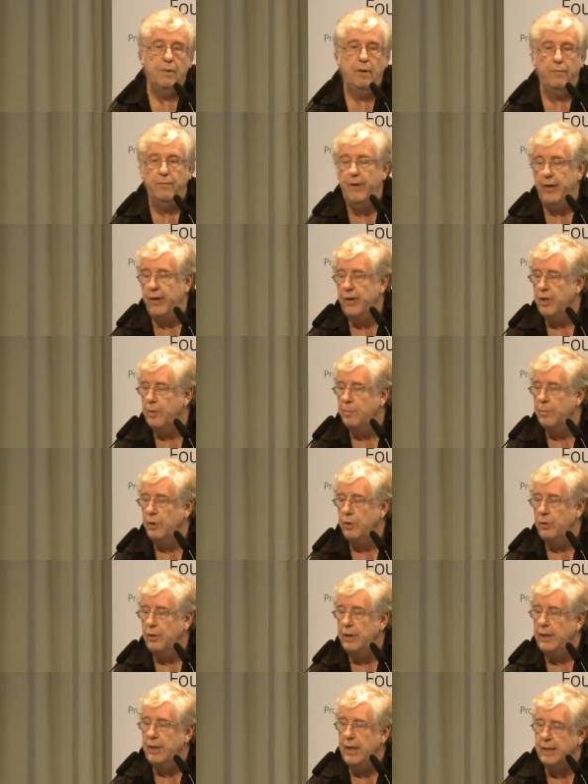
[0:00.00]
variable
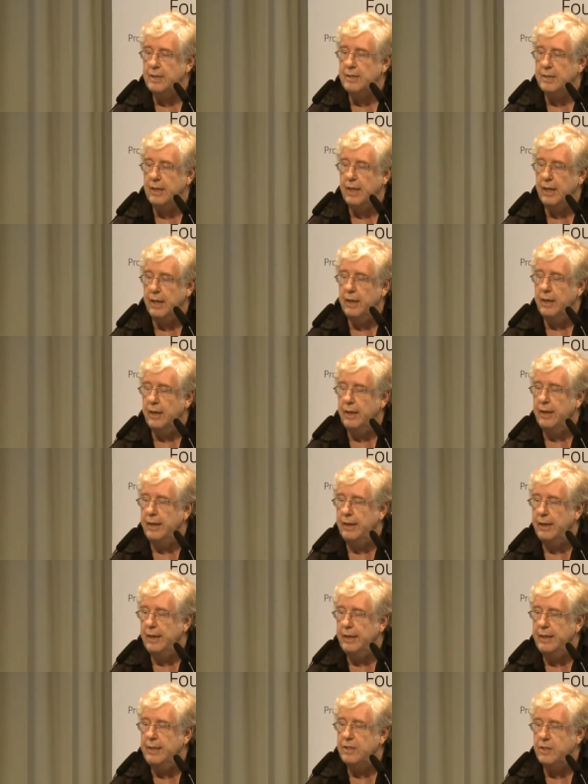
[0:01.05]
or has
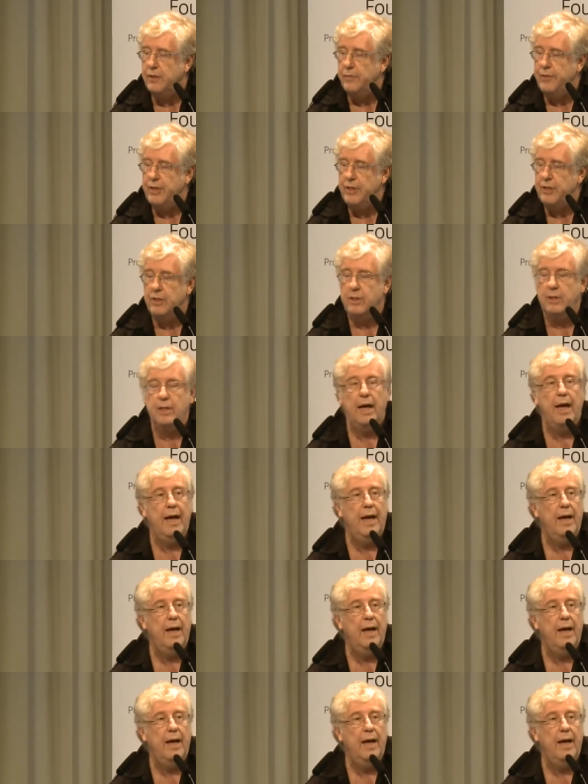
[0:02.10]
an insufficient